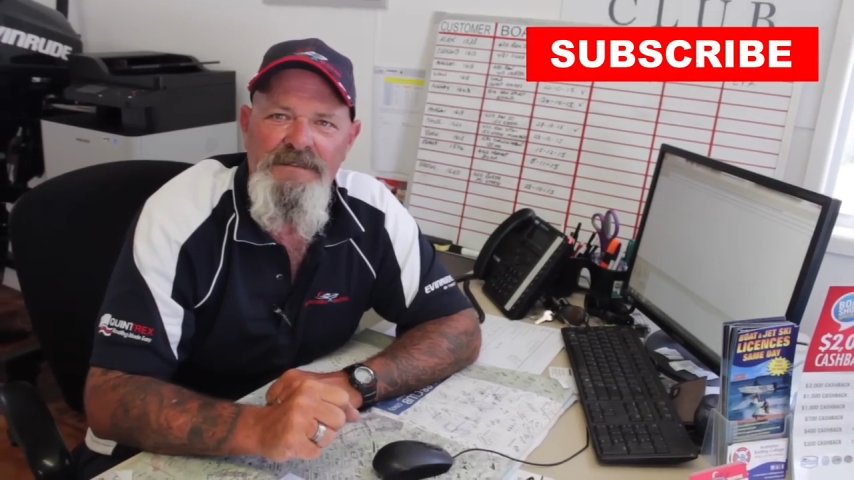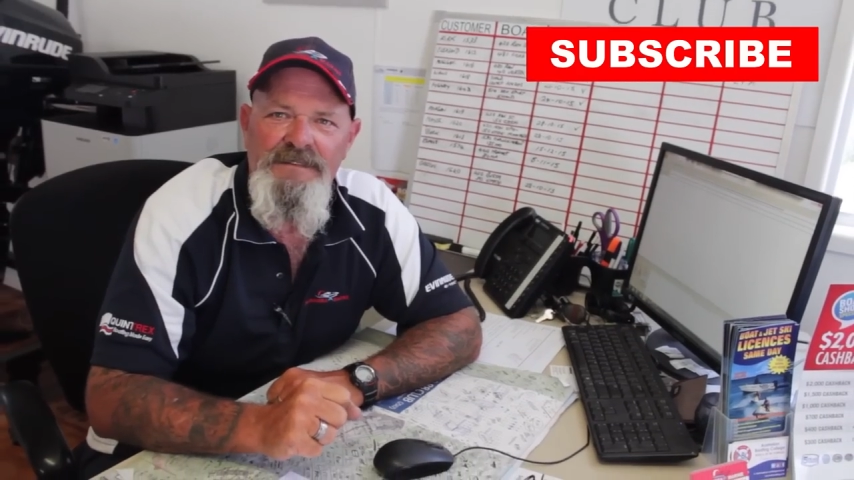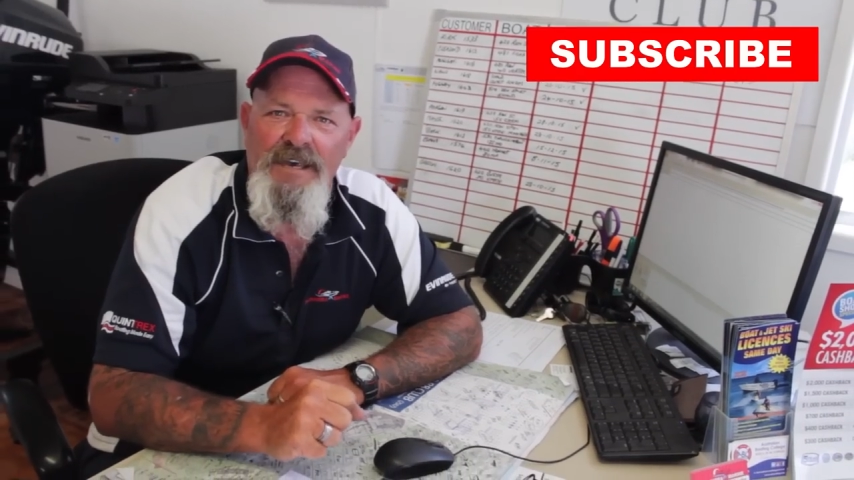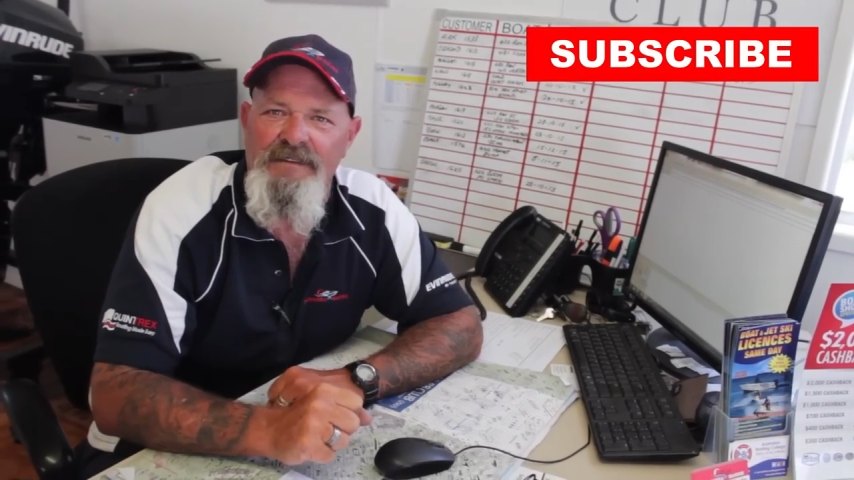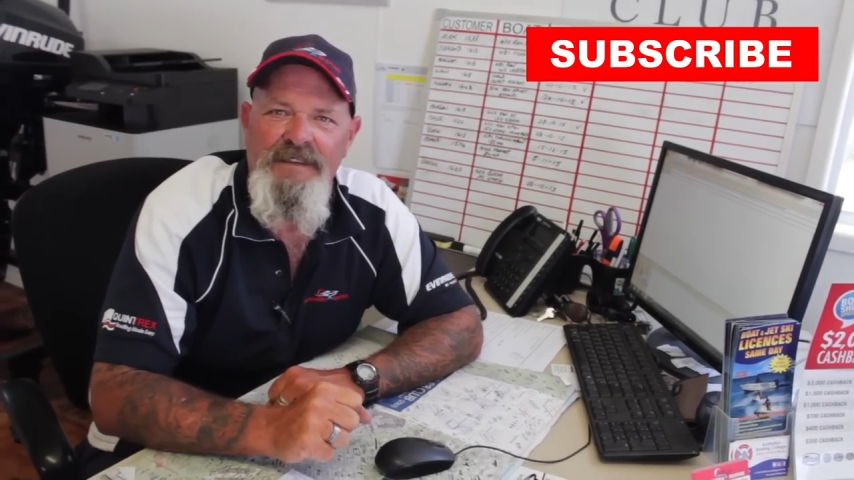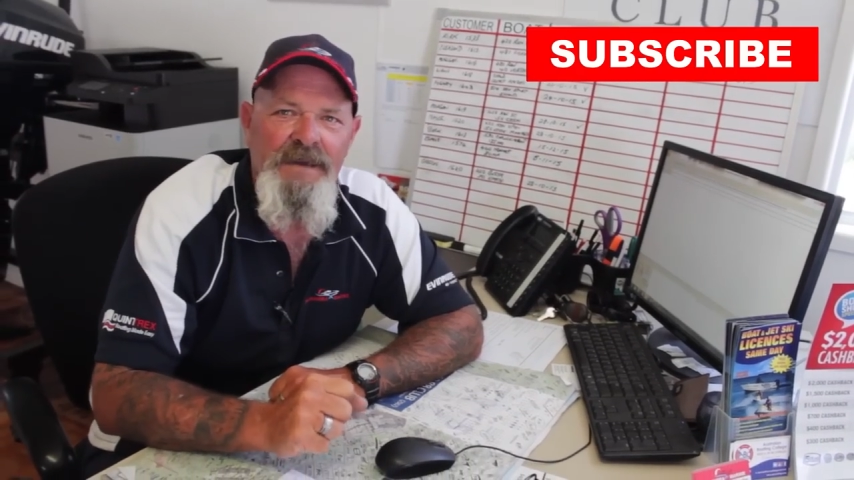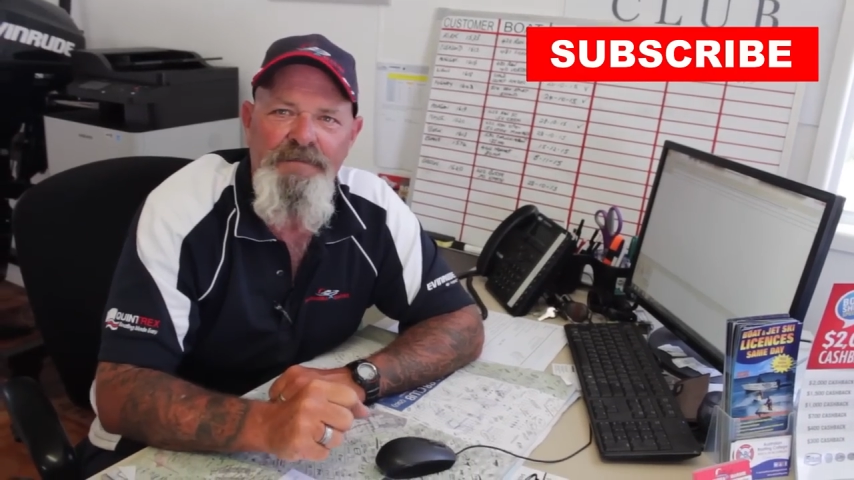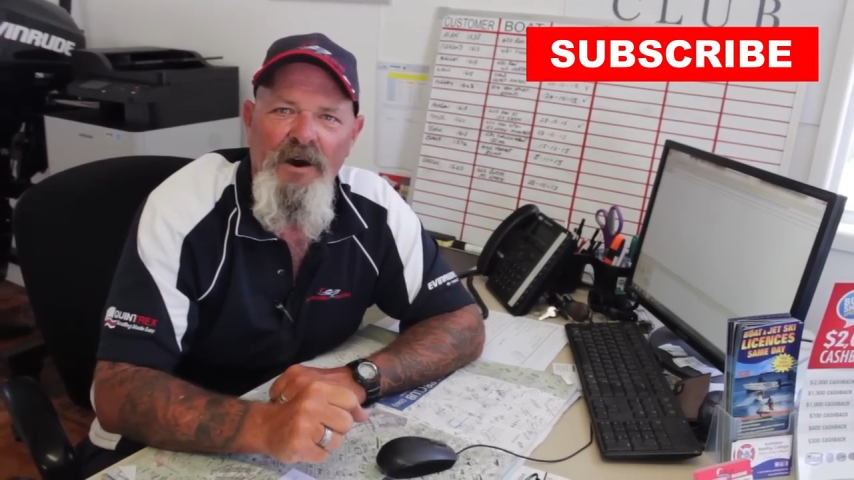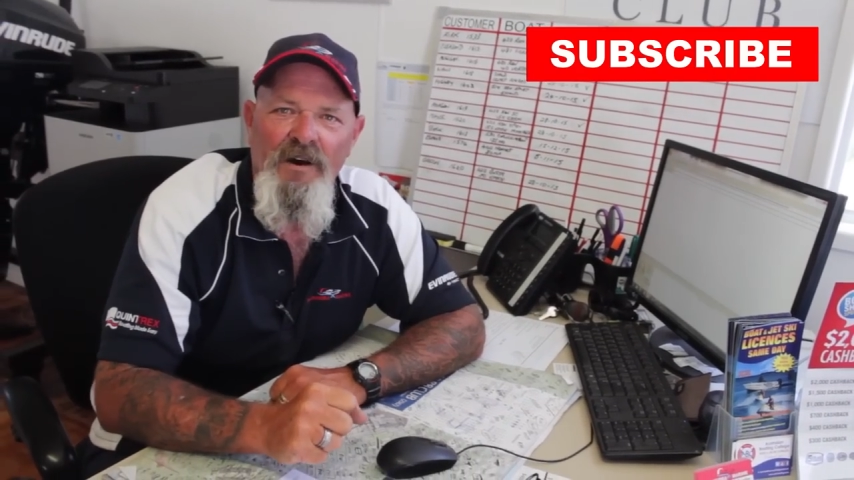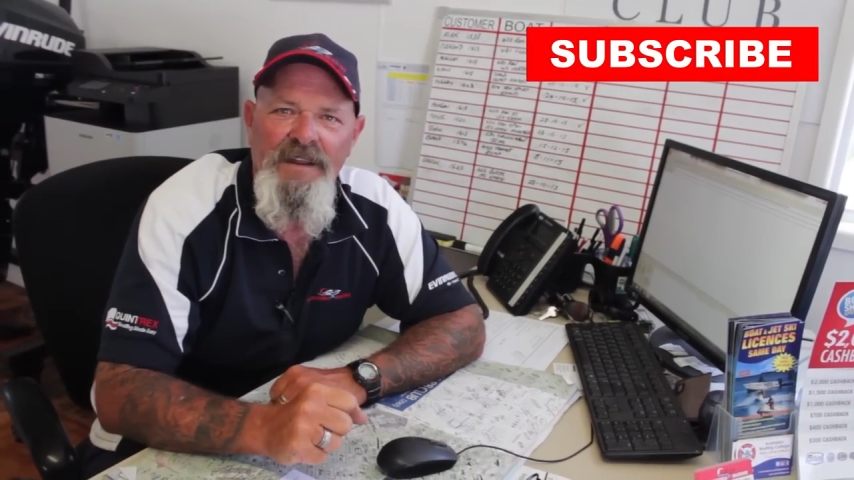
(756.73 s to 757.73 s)
So get
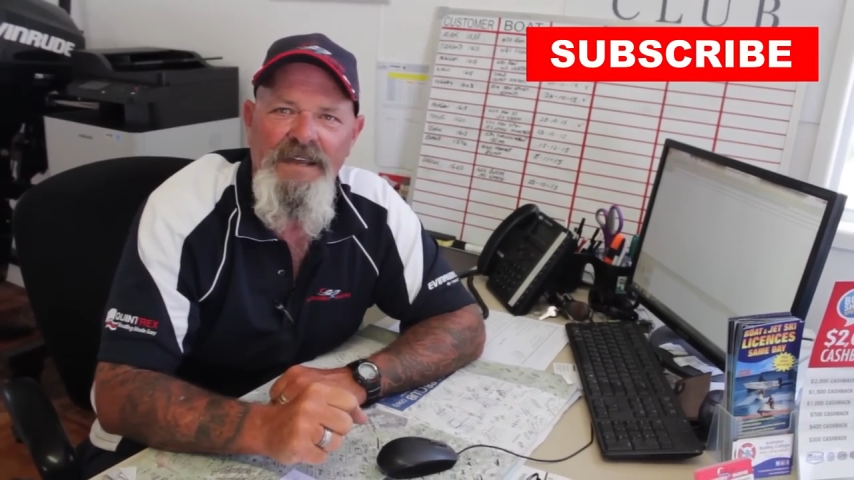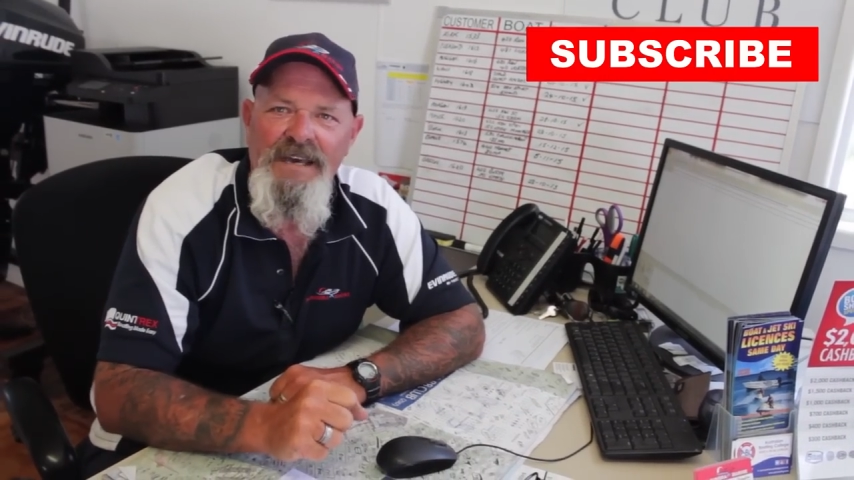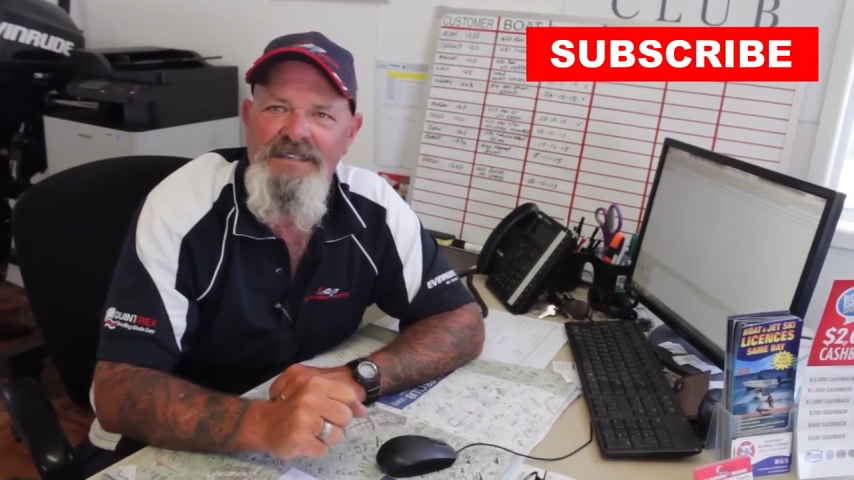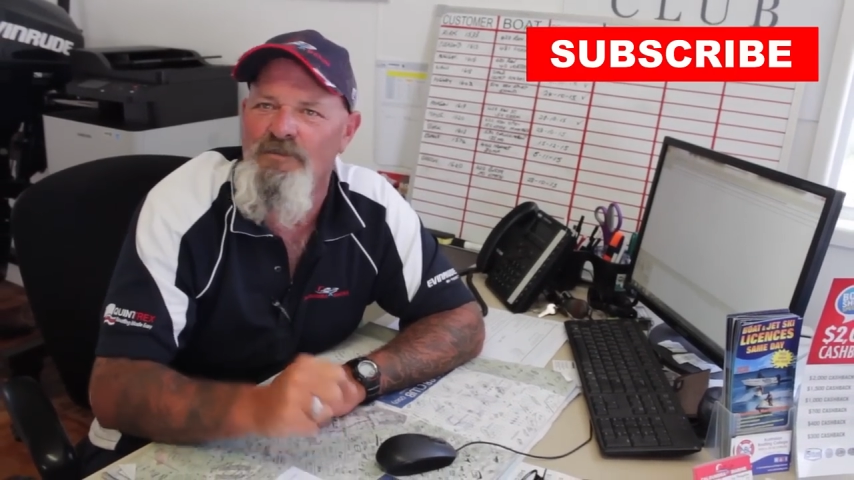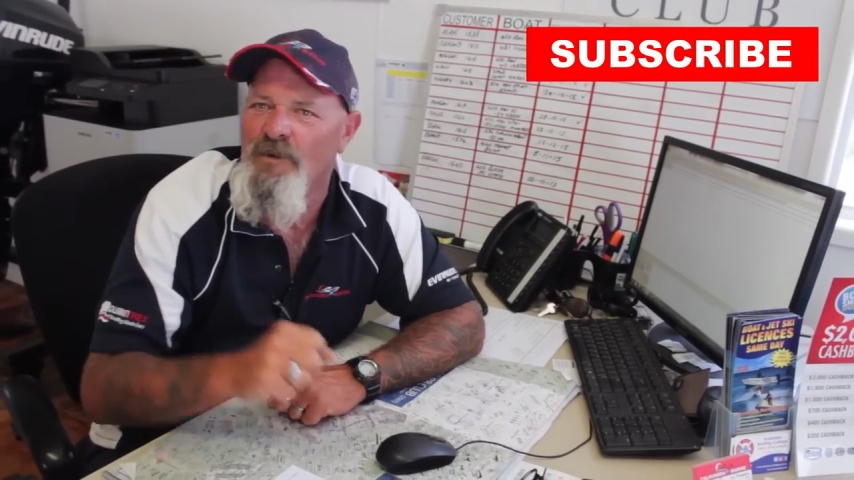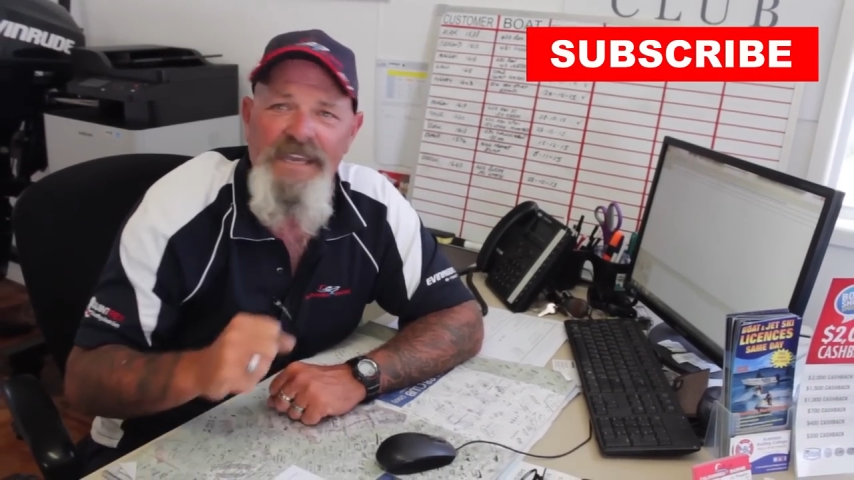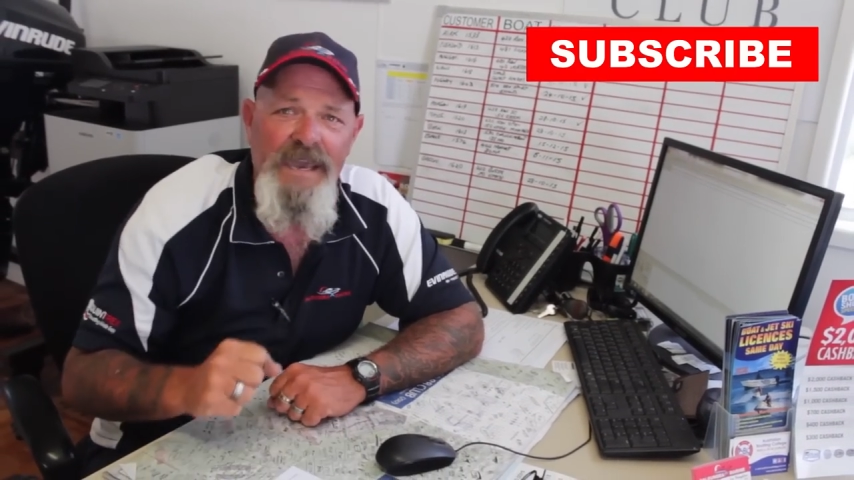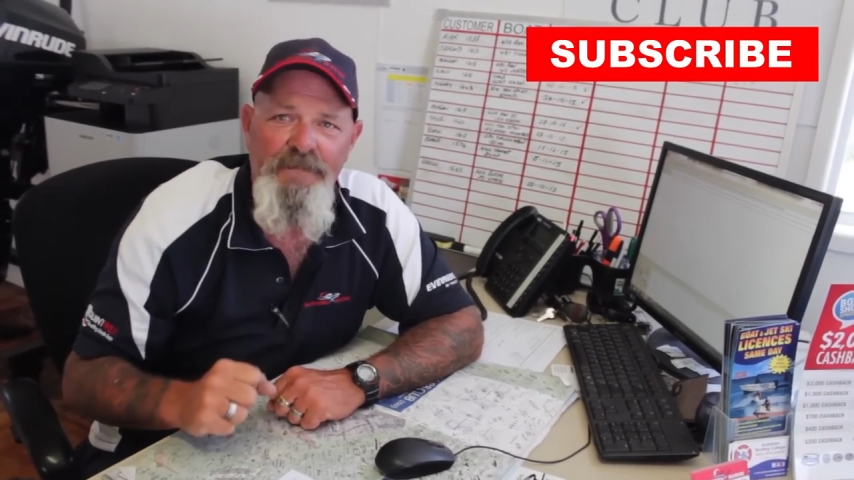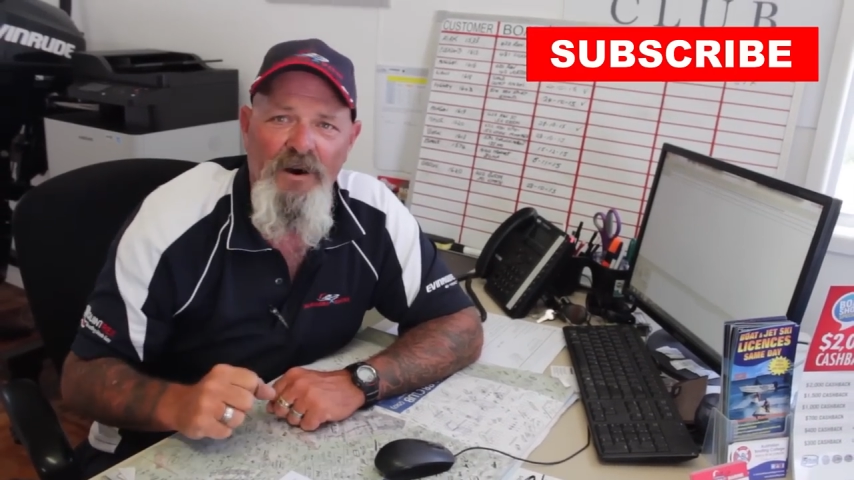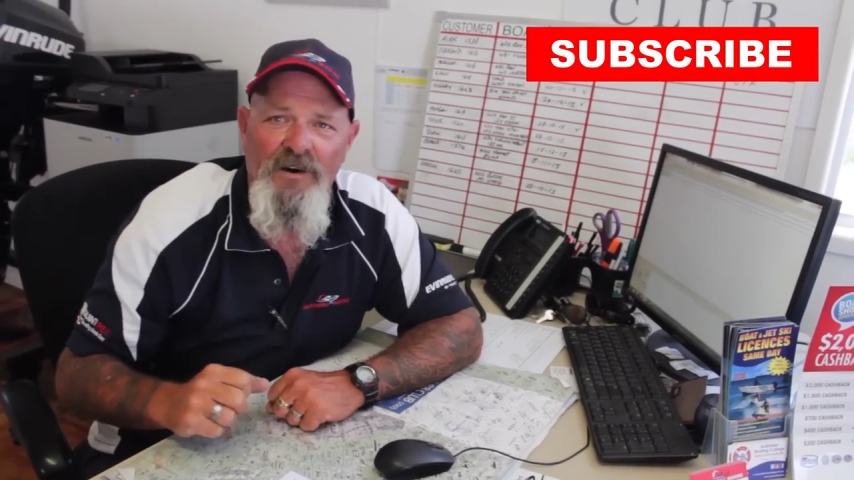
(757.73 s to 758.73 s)
behind us, we
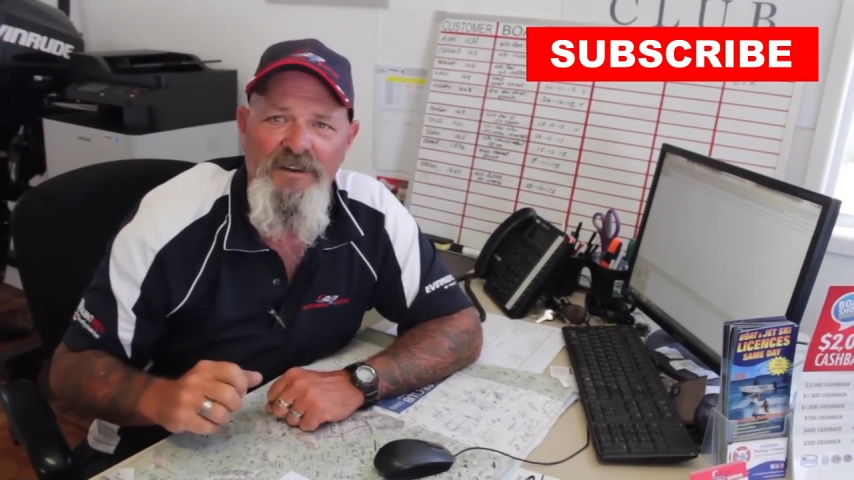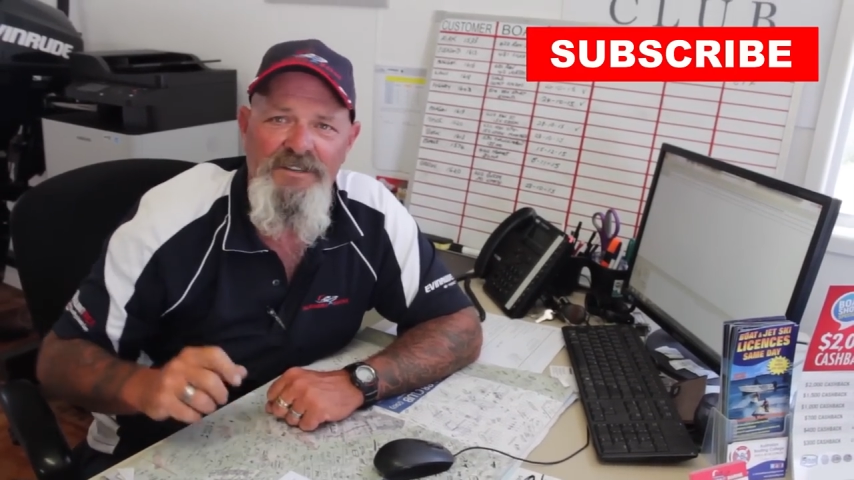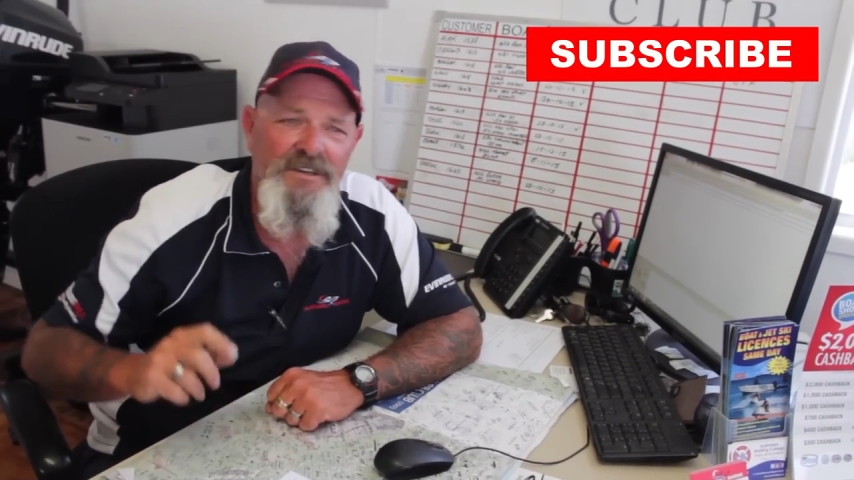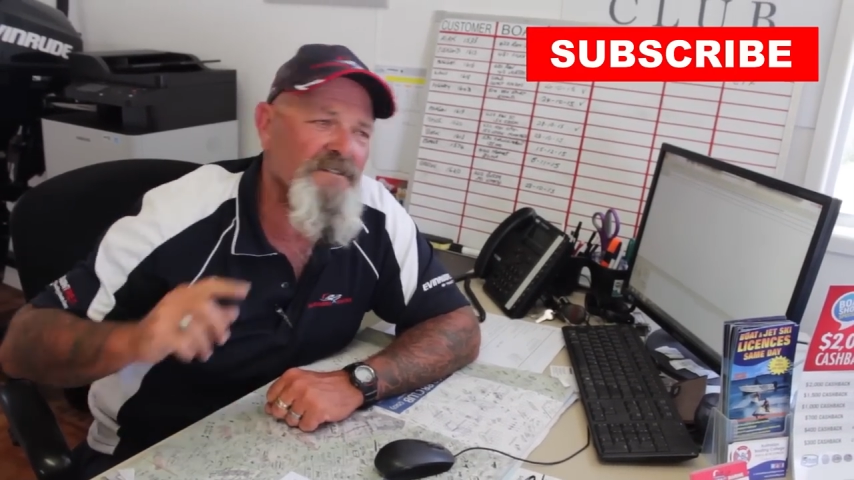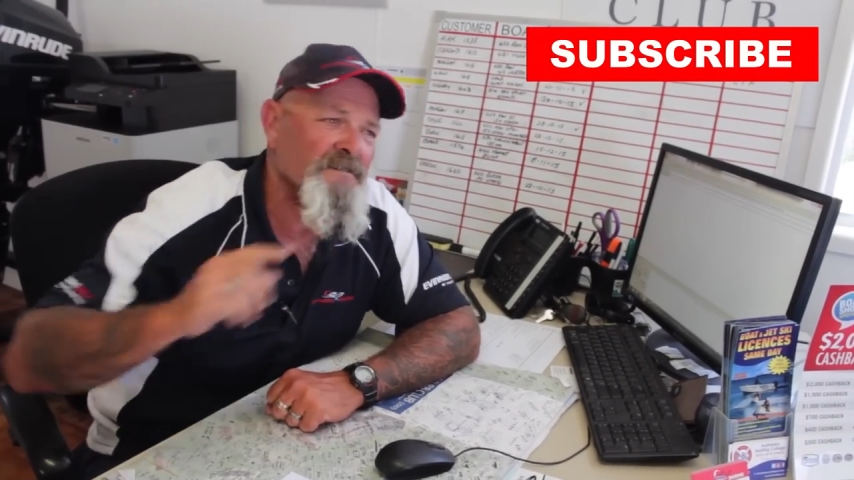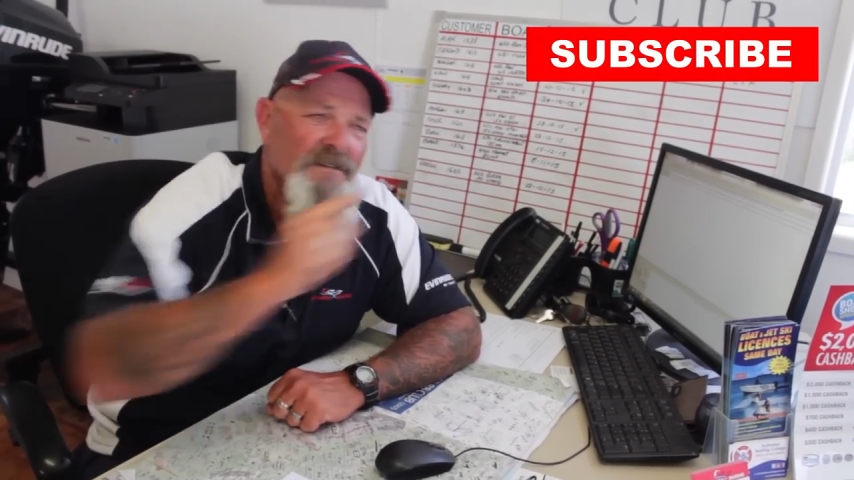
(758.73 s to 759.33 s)
get behind you,